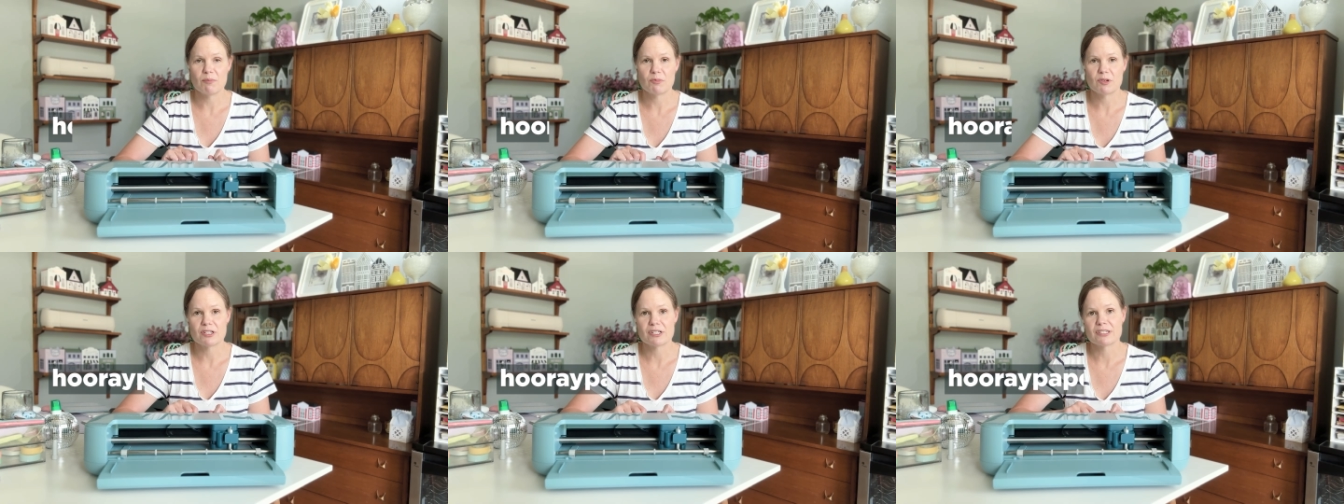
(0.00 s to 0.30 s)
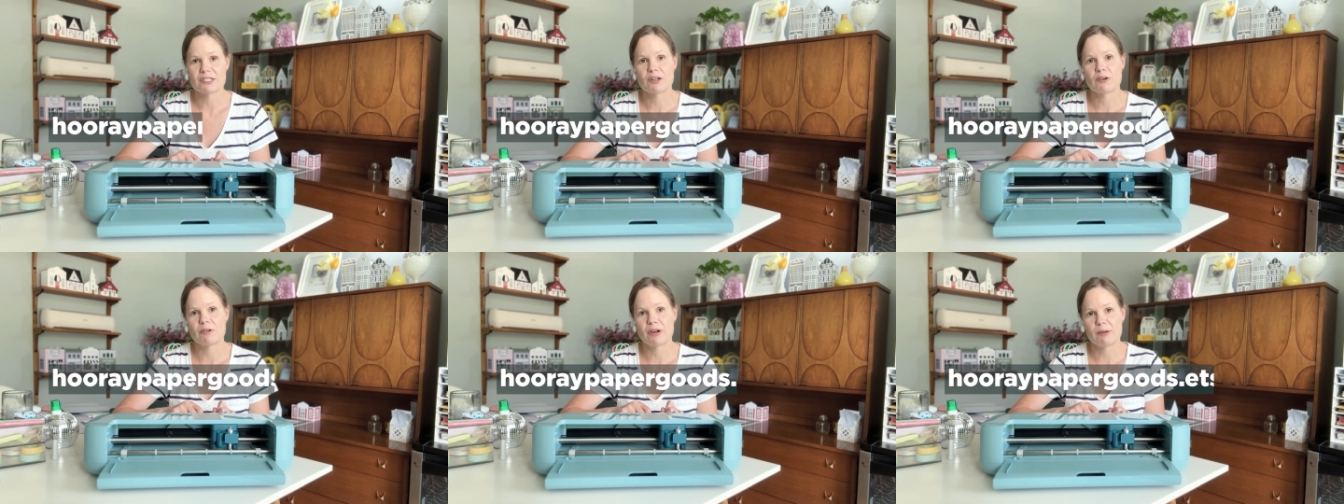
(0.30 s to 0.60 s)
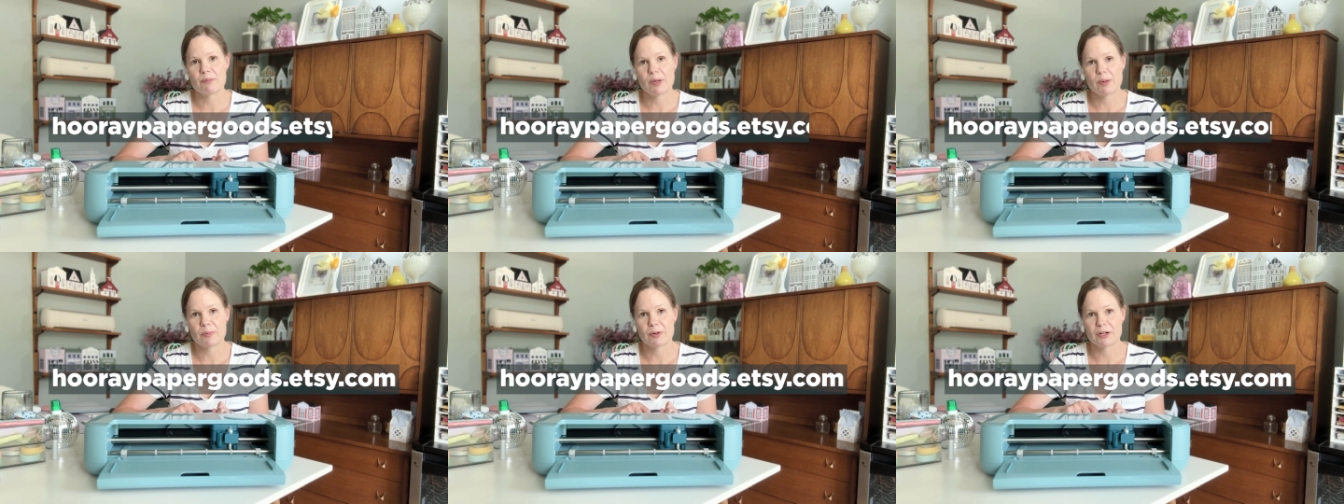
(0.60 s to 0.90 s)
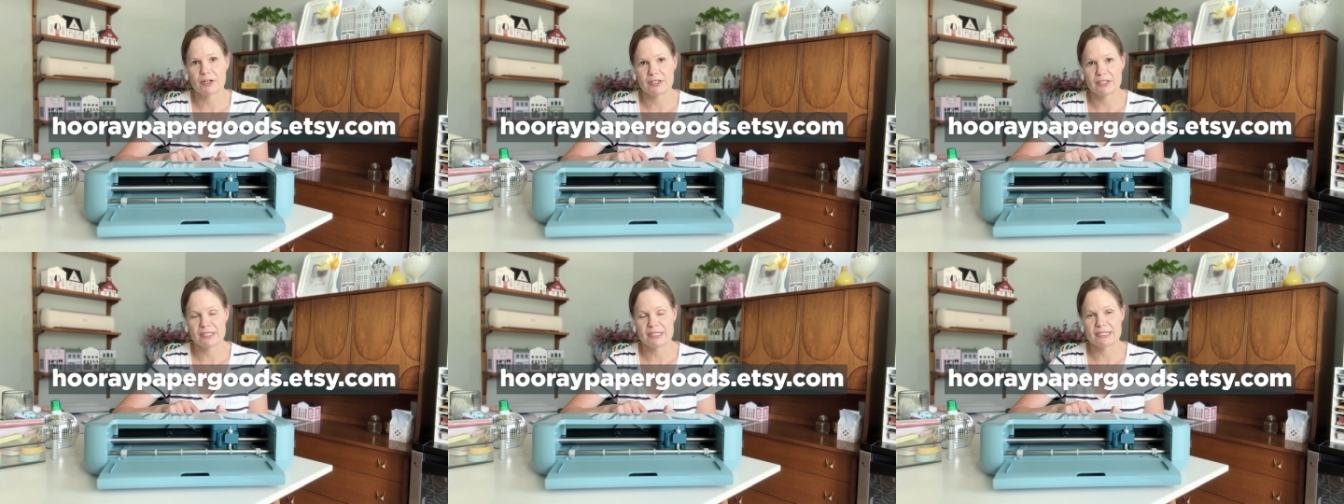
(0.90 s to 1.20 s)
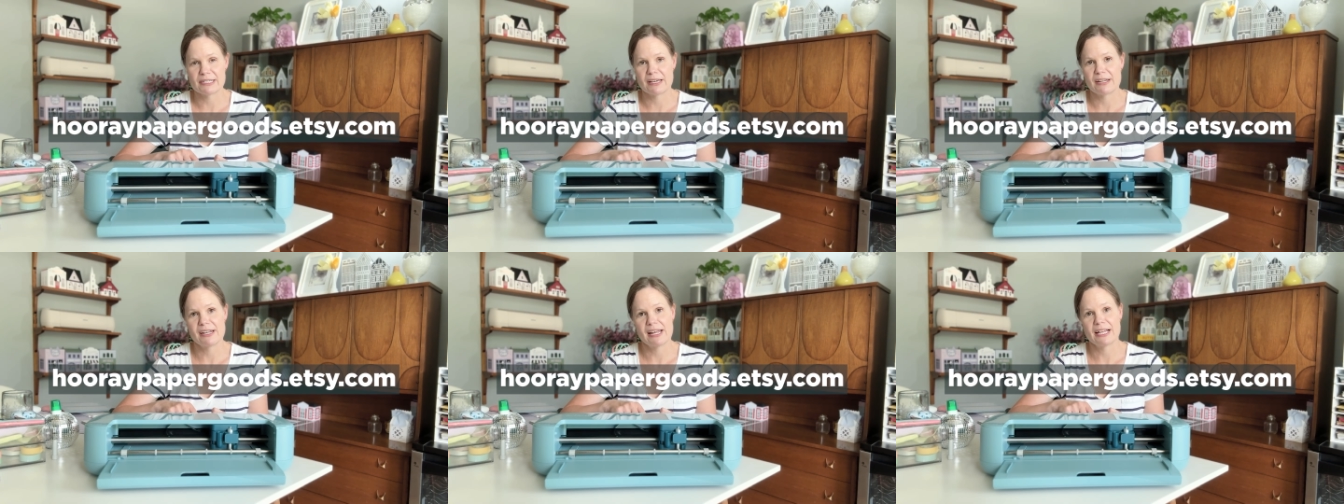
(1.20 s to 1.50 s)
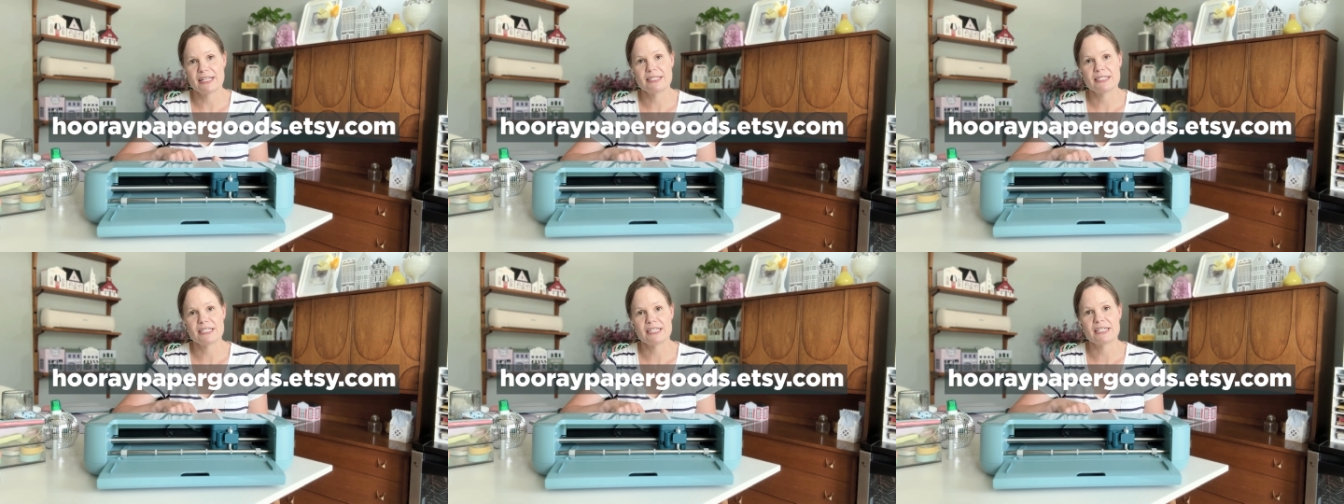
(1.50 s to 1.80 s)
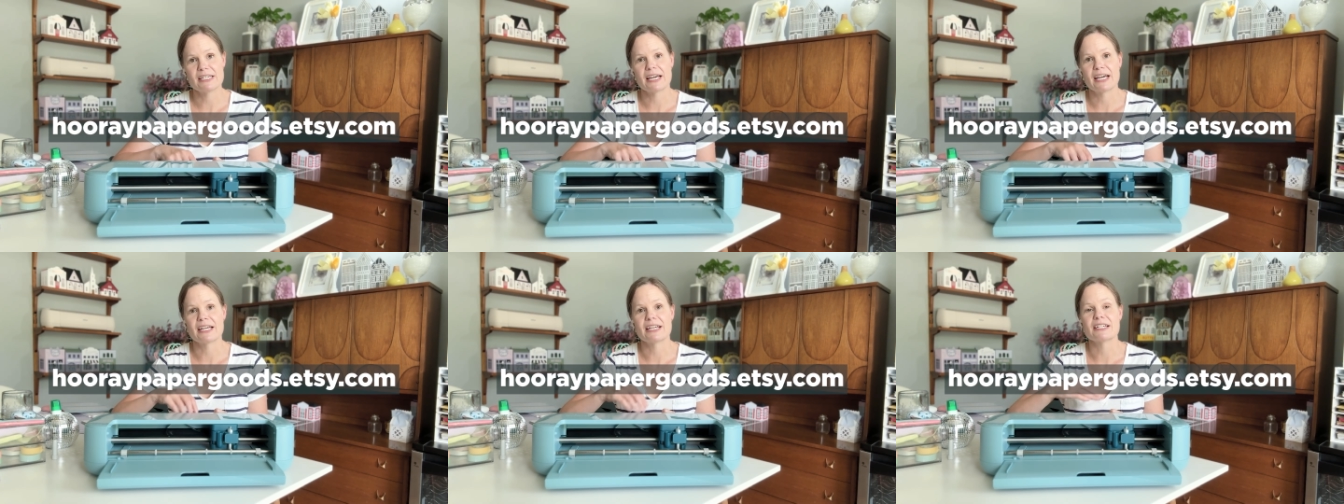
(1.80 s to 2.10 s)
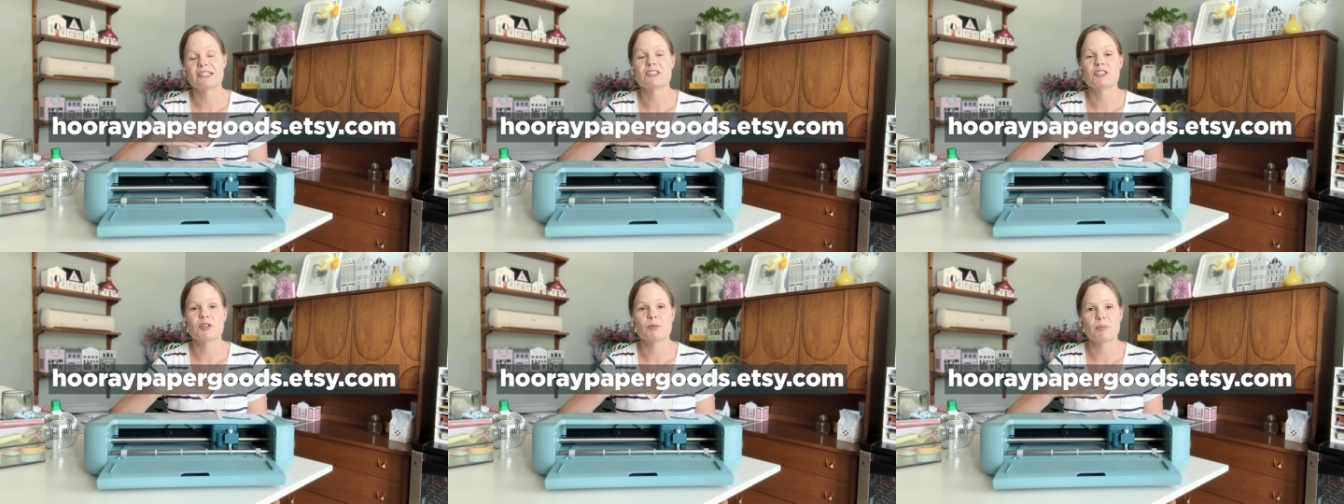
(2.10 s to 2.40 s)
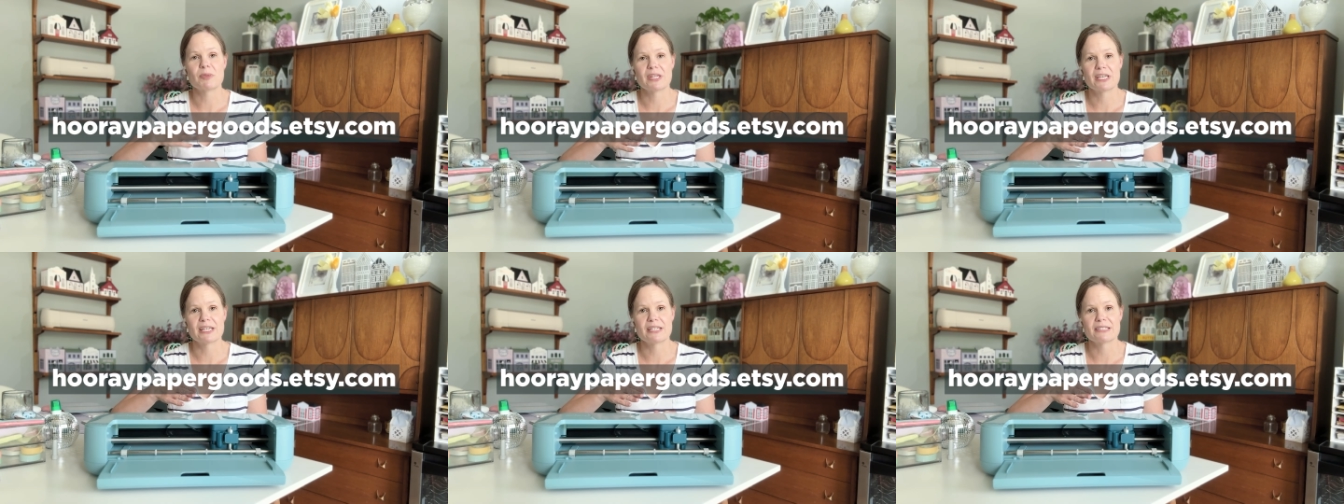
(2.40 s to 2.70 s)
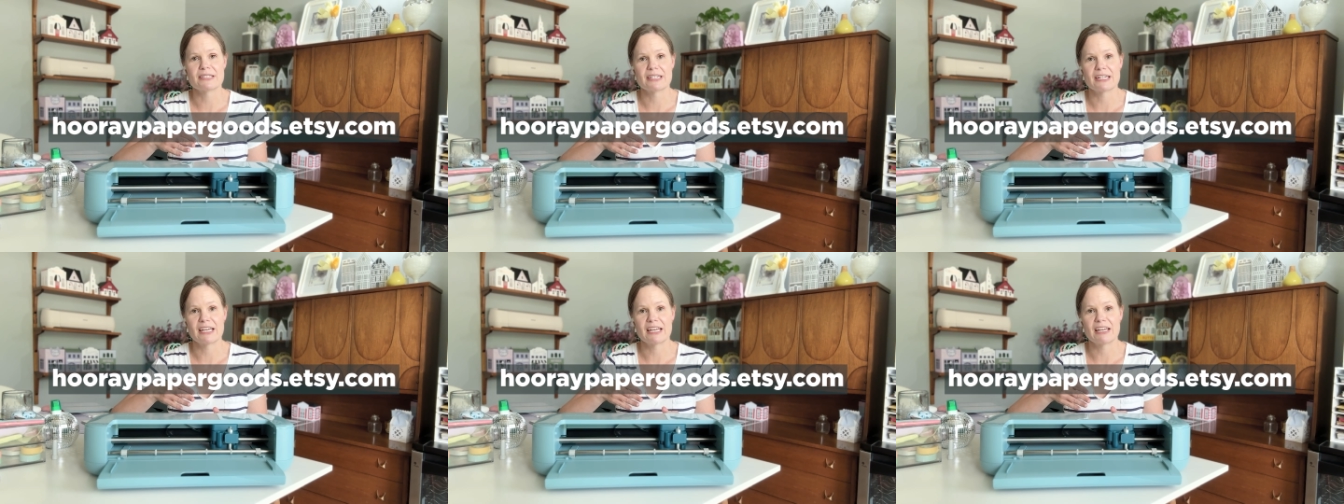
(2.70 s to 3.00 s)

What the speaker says: which is Hooray Paper Goods on Etsy, I ship things that I